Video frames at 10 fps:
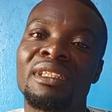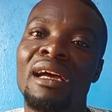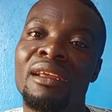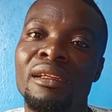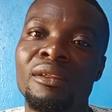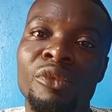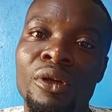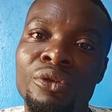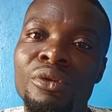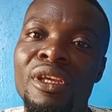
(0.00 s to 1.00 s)
target
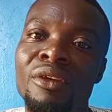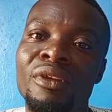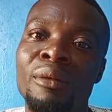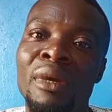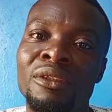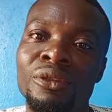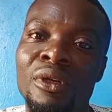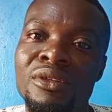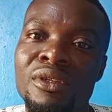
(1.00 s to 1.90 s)
because you give the material.